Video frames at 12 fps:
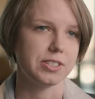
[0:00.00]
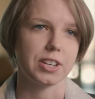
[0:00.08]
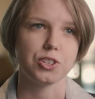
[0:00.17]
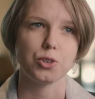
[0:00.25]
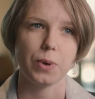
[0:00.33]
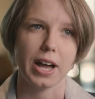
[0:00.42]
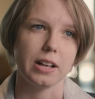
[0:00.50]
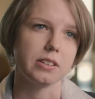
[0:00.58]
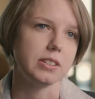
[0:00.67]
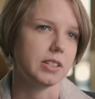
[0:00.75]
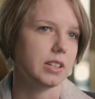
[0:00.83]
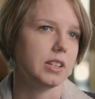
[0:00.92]

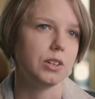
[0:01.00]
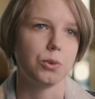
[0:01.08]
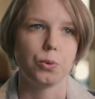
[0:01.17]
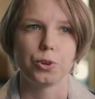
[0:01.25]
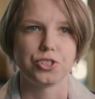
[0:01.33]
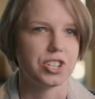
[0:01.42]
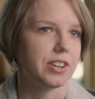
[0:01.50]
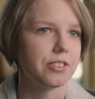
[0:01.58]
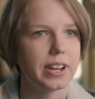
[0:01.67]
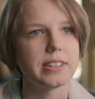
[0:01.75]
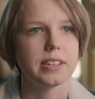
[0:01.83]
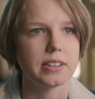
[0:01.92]
sexuality or
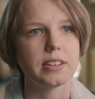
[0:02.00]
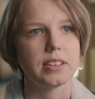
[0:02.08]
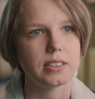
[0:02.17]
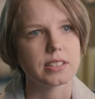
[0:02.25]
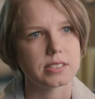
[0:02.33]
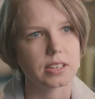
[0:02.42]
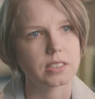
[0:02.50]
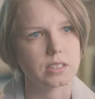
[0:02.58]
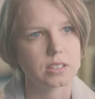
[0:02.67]
gender identity, things like